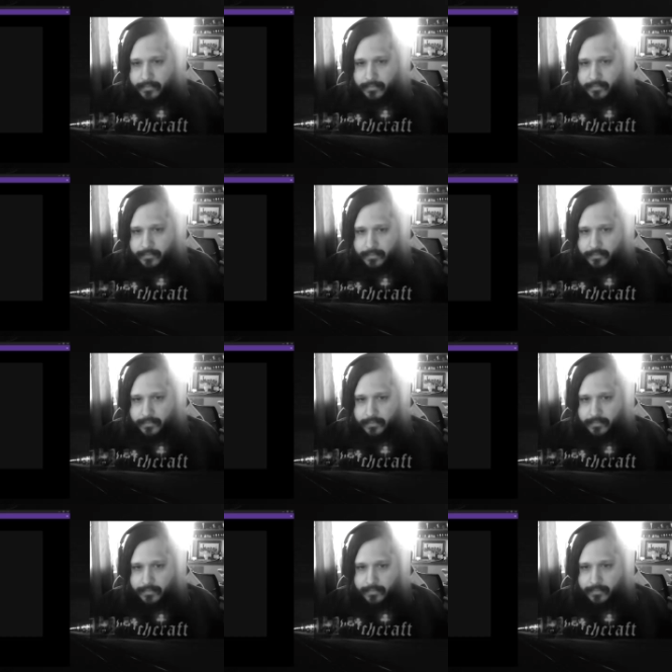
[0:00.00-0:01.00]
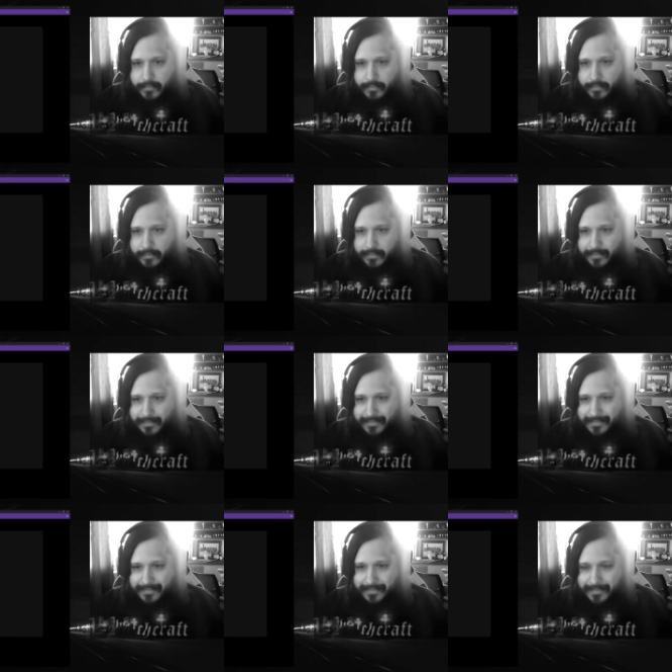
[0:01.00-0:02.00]

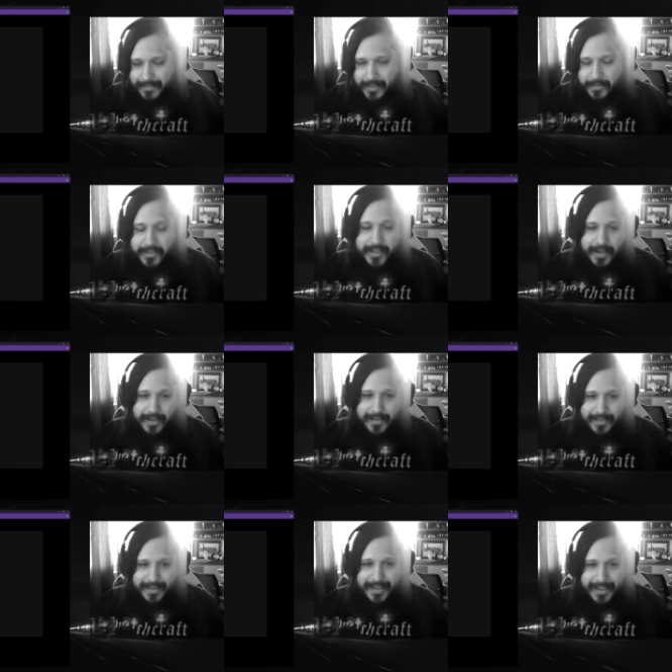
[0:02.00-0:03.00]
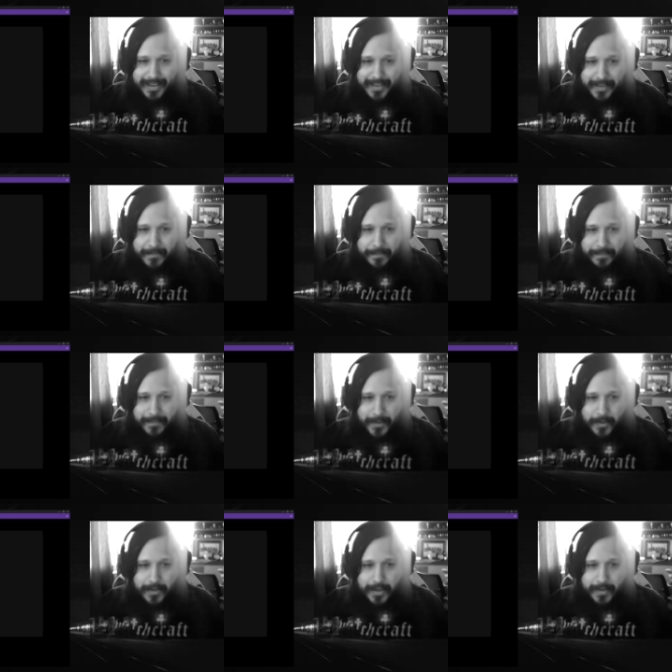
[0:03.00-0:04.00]
so stuck. I like that.
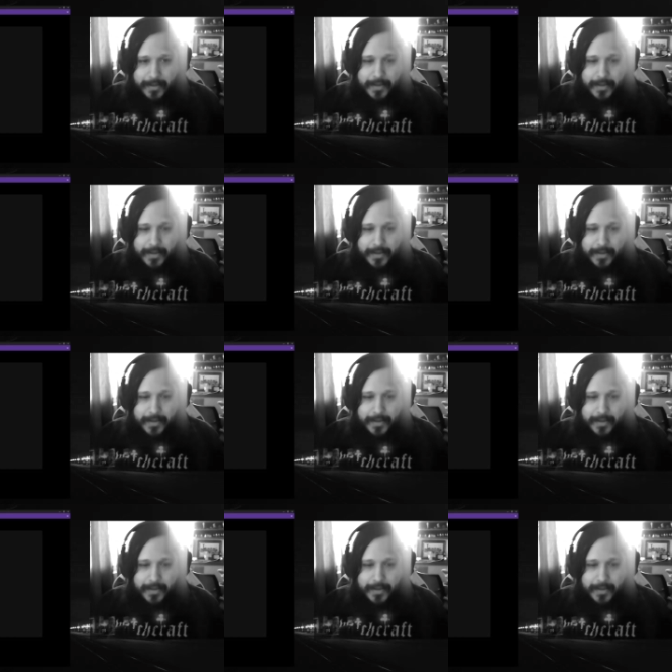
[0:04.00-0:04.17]
Okay.